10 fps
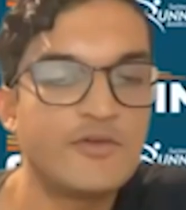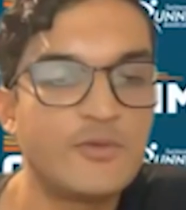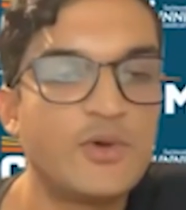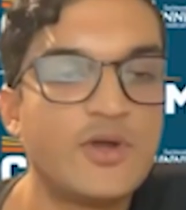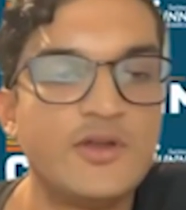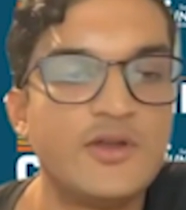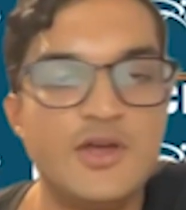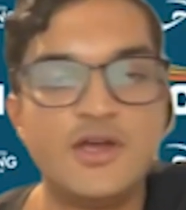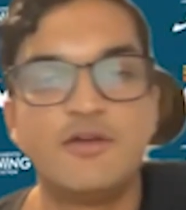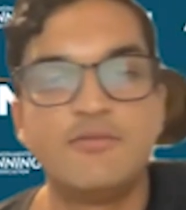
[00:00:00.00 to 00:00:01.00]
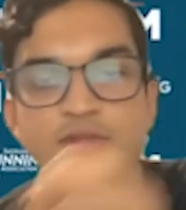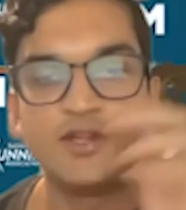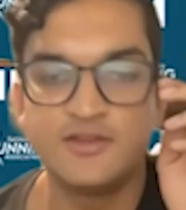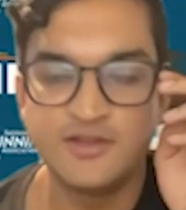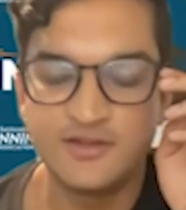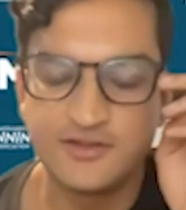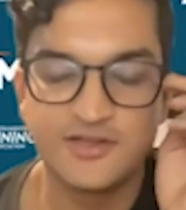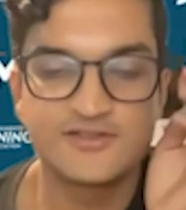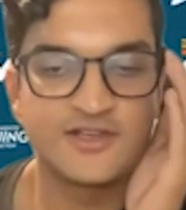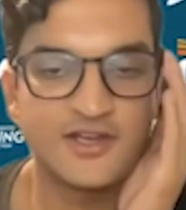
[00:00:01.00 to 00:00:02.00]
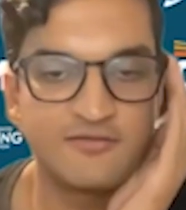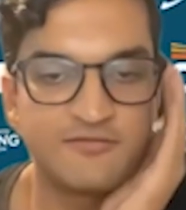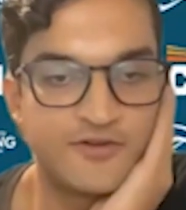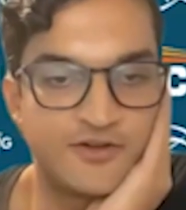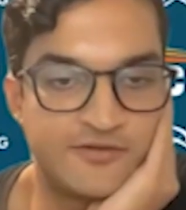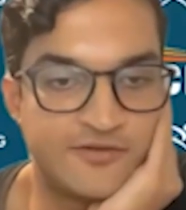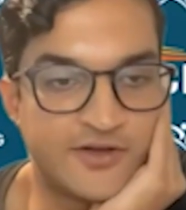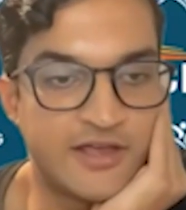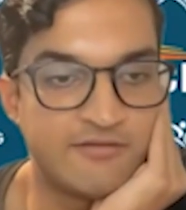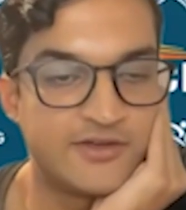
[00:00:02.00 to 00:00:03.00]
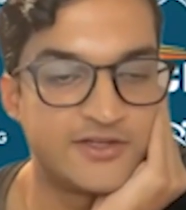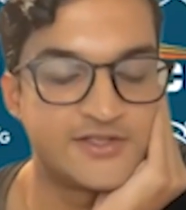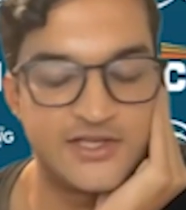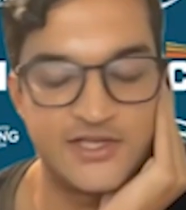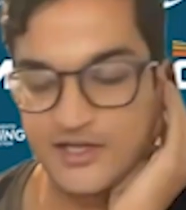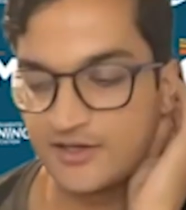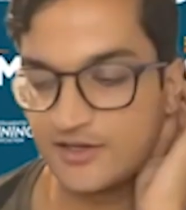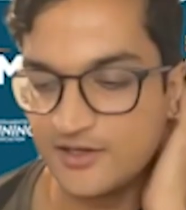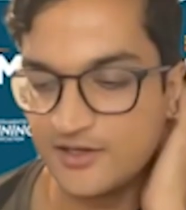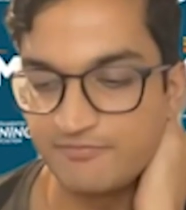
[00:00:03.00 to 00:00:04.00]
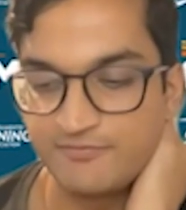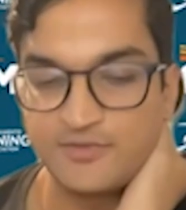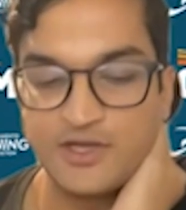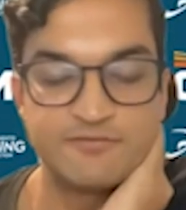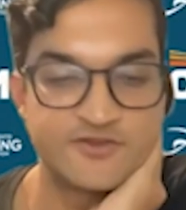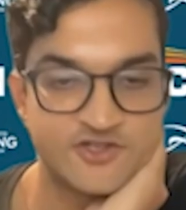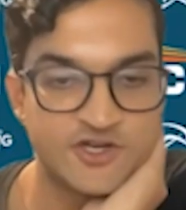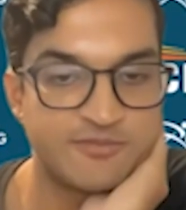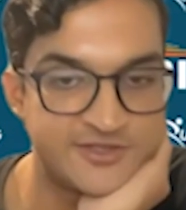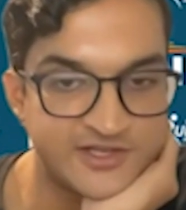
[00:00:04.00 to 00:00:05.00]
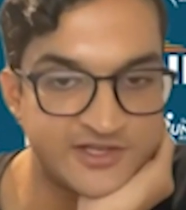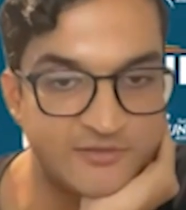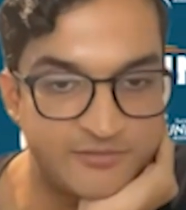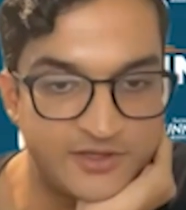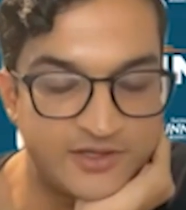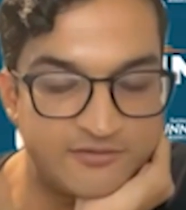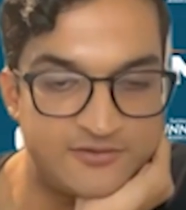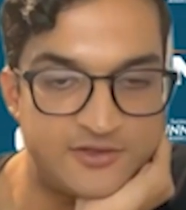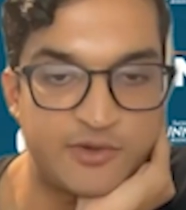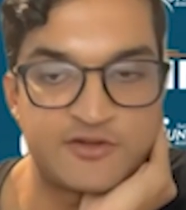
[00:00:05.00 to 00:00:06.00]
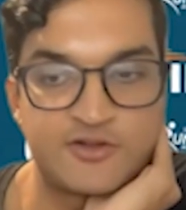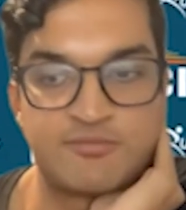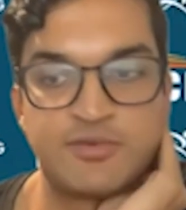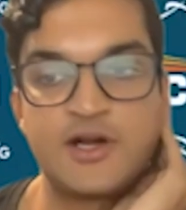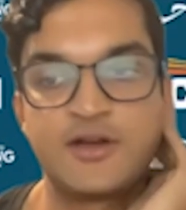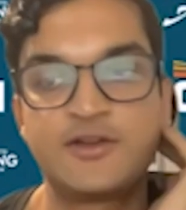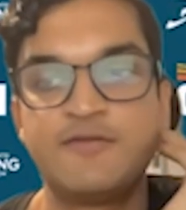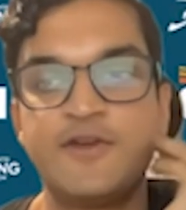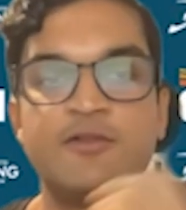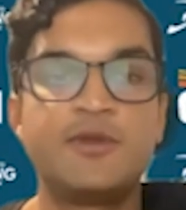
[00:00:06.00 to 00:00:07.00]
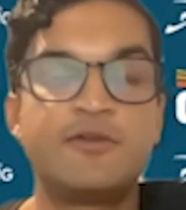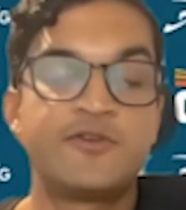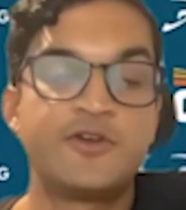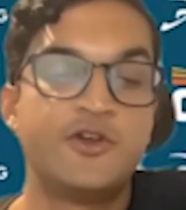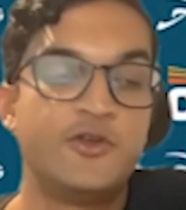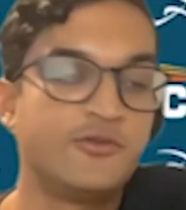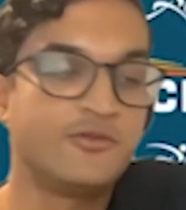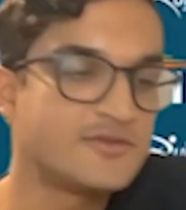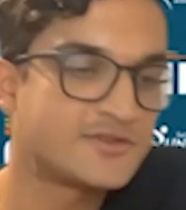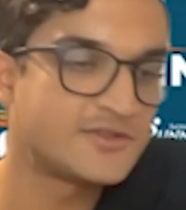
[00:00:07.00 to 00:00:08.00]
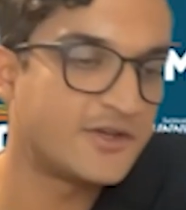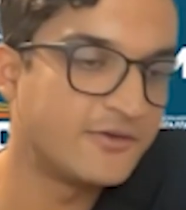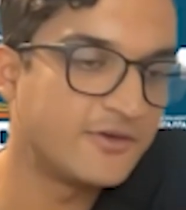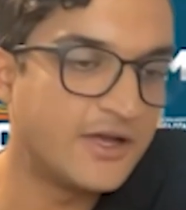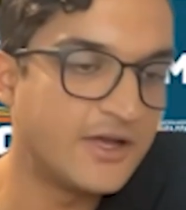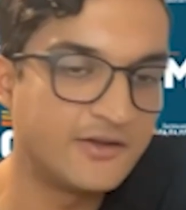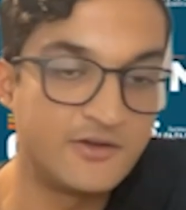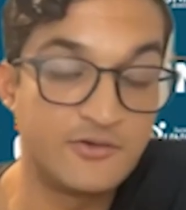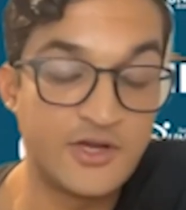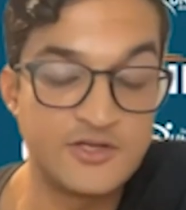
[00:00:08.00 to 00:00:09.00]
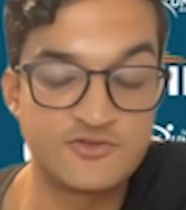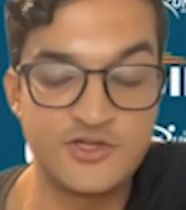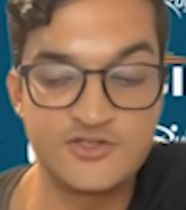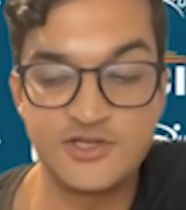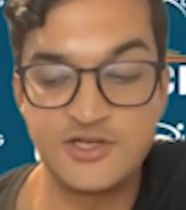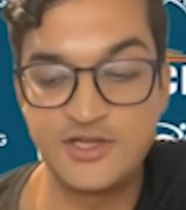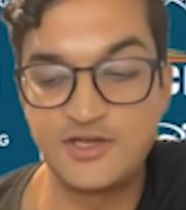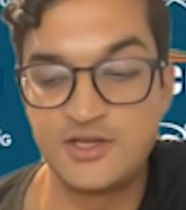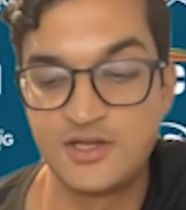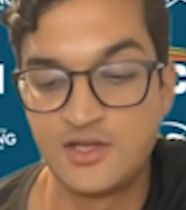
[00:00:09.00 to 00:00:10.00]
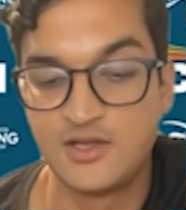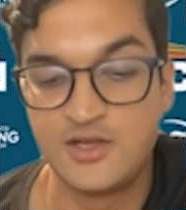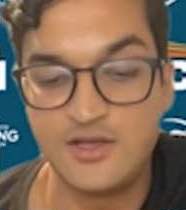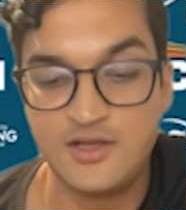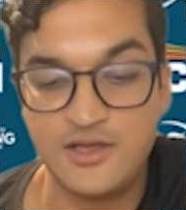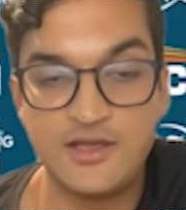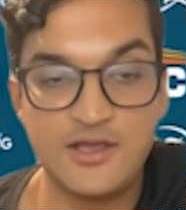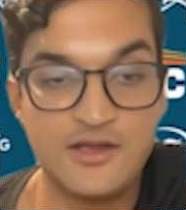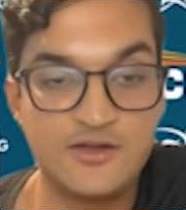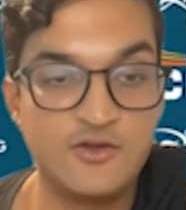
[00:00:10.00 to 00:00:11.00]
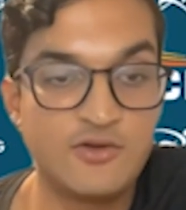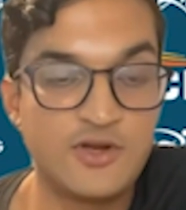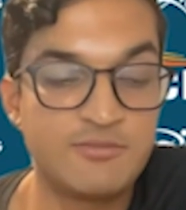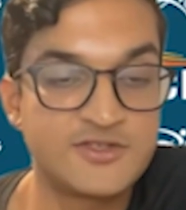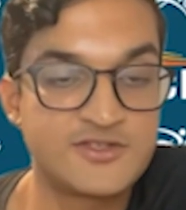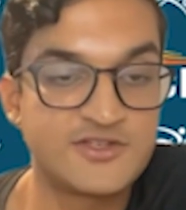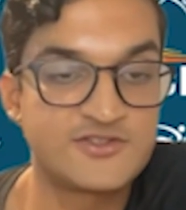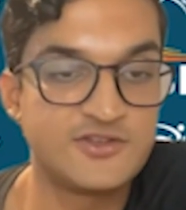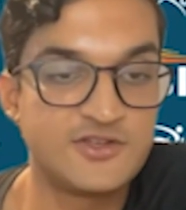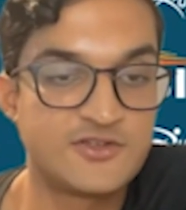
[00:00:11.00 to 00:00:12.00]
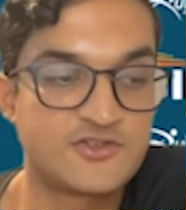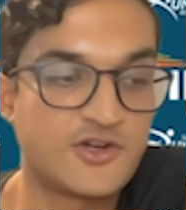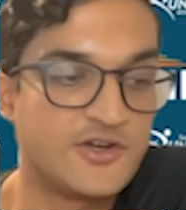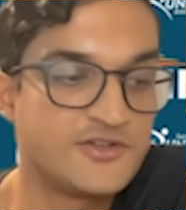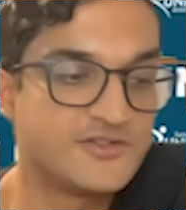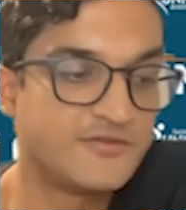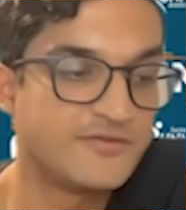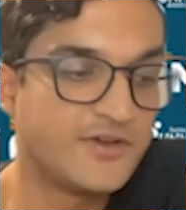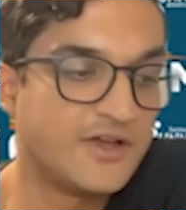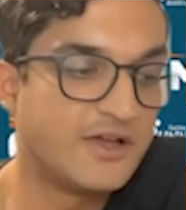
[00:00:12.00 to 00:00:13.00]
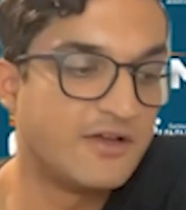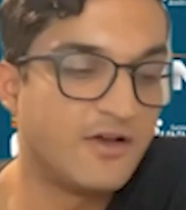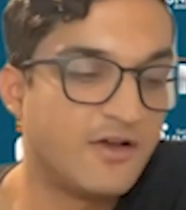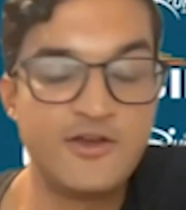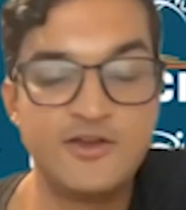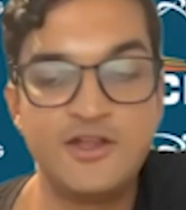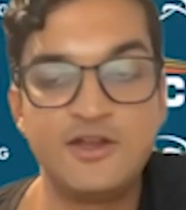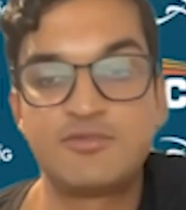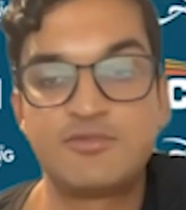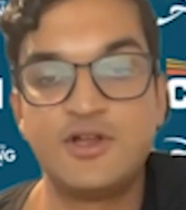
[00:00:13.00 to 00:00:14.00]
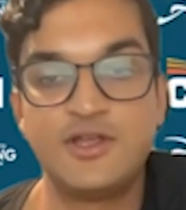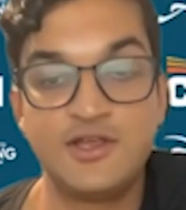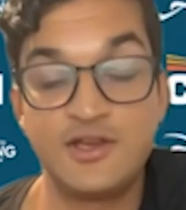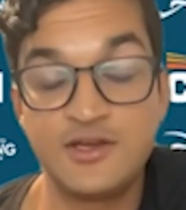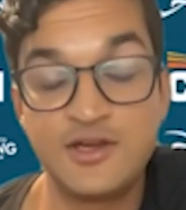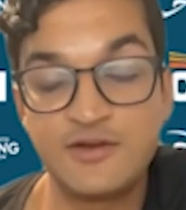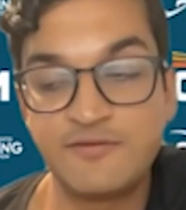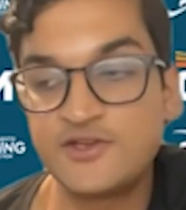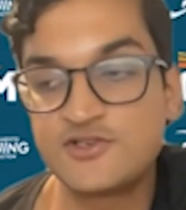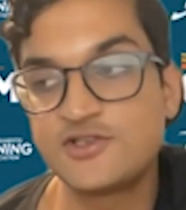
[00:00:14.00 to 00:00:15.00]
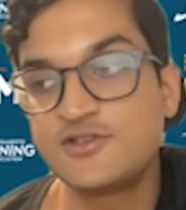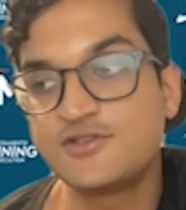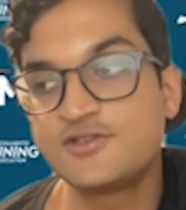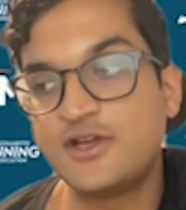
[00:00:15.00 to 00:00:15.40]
everyone, and thanks, Scott, for having us again. I'm Vishal Patel. I'm the Director of Product Development for Nuun. So Nuun Hydration and At Nuun, I'm essentially in charge of R&D and innovation.